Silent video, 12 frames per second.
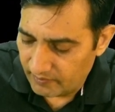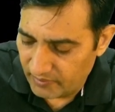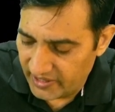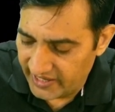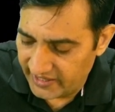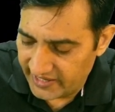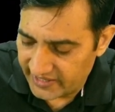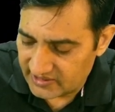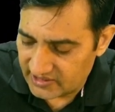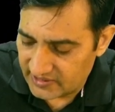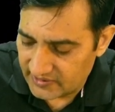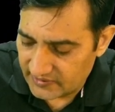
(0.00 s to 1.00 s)
plain
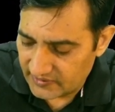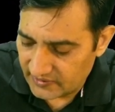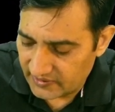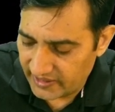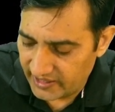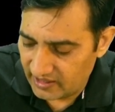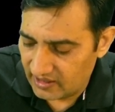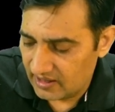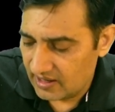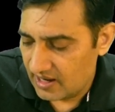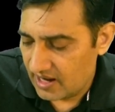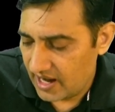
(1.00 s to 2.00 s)
text, right,
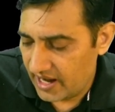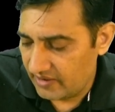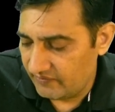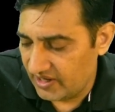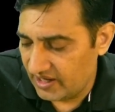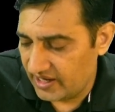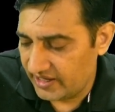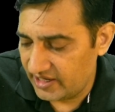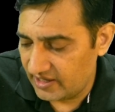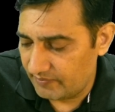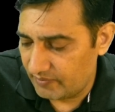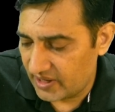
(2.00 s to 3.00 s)
and we let
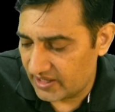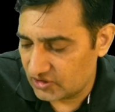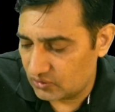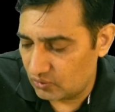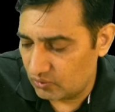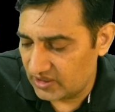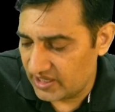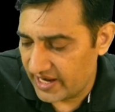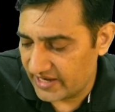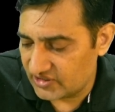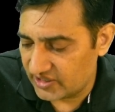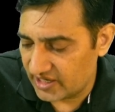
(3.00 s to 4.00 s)
it pass through the
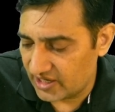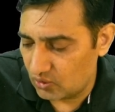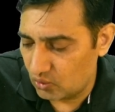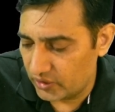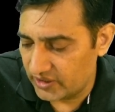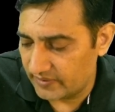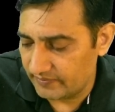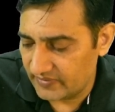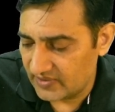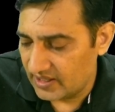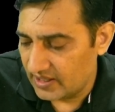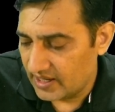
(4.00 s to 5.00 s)
hashing algorithm,
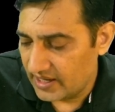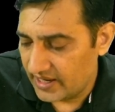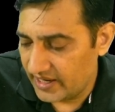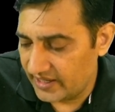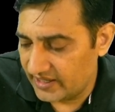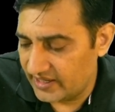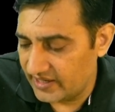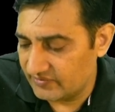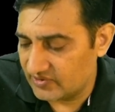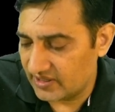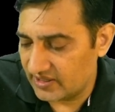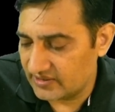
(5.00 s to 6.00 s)
it
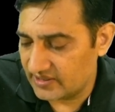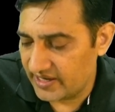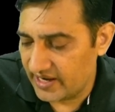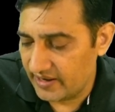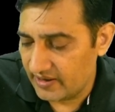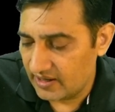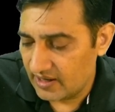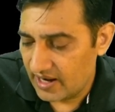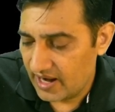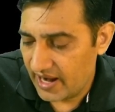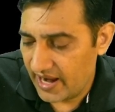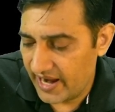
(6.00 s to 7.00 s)
gives us a
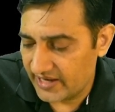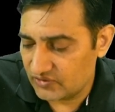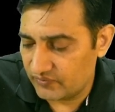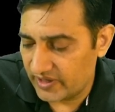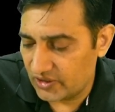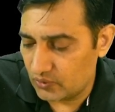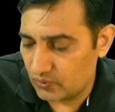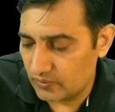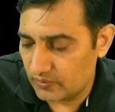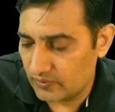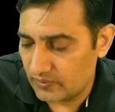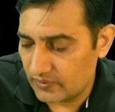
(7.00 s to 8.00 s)
hash value,
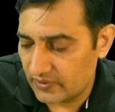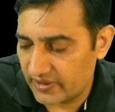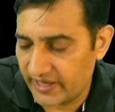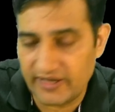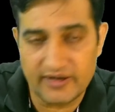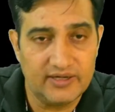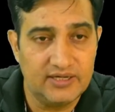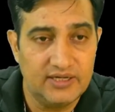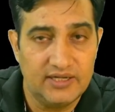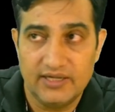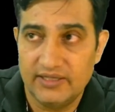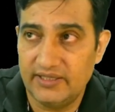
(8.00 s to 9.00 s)
right?
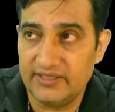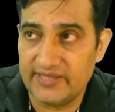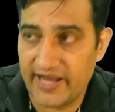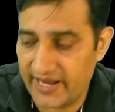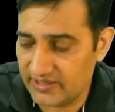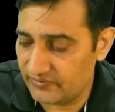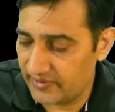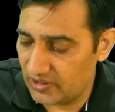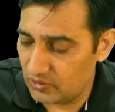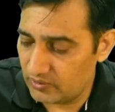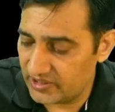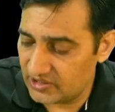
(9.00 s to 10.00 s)
This hash
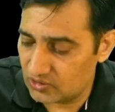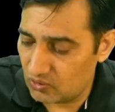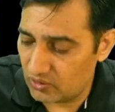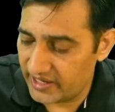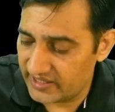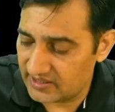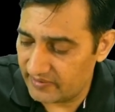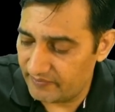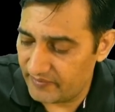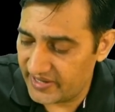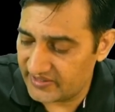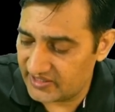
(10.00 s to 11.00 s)
value is called as
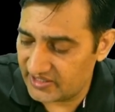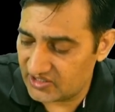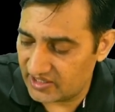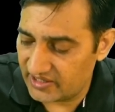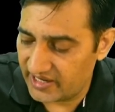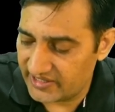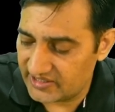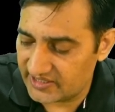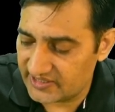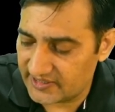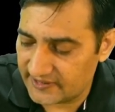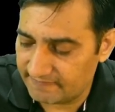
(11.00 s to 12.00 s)
message
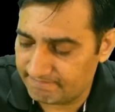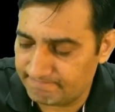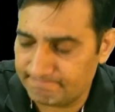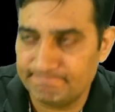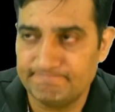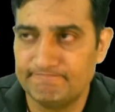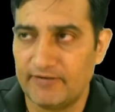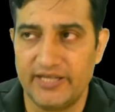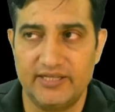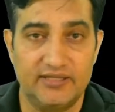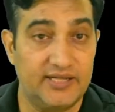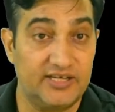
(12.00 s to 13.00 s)
digest. I
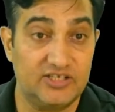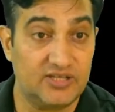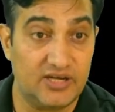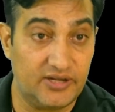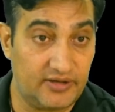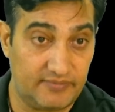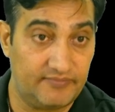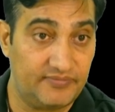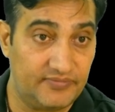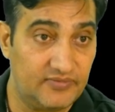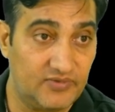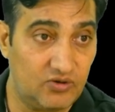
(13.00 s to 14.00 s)
think that is clear.
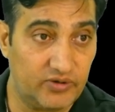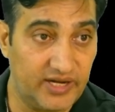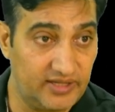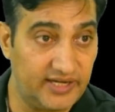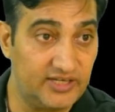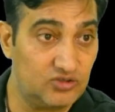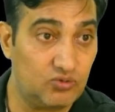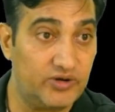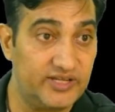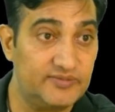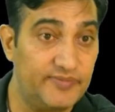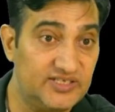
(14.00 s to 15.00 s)
Okay, that is
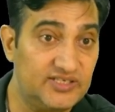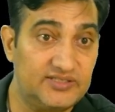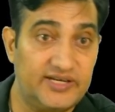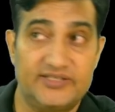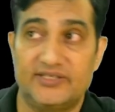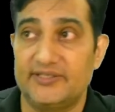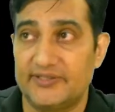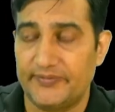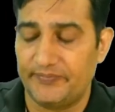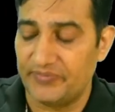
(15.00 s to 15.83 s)
called as message digest.